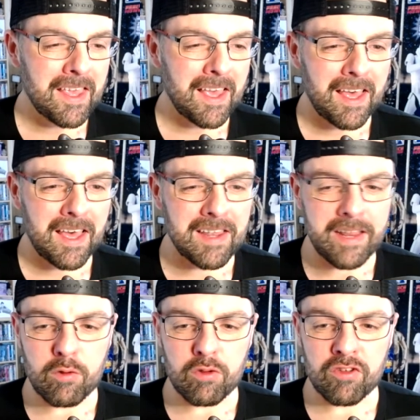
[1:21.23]
And he
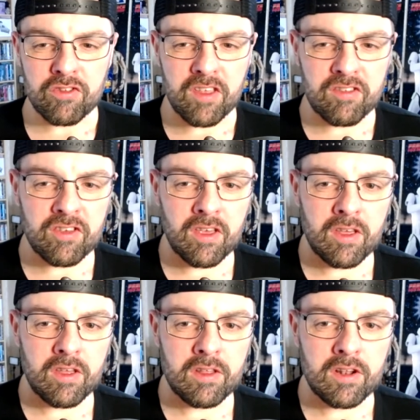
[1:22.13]
notices this
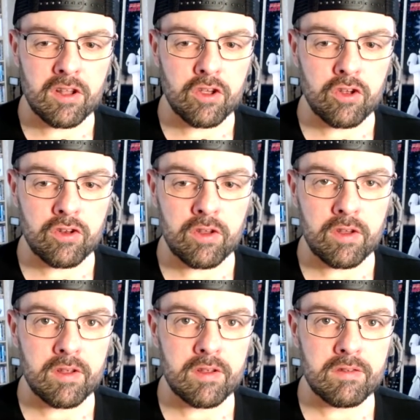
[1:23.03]
lagoon
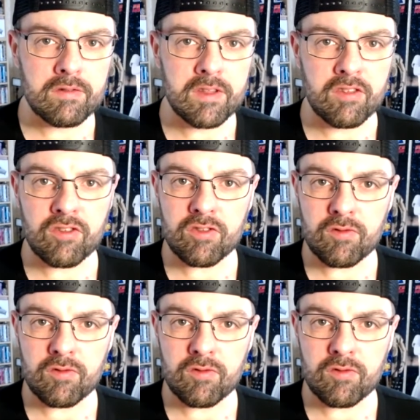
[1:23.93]
that's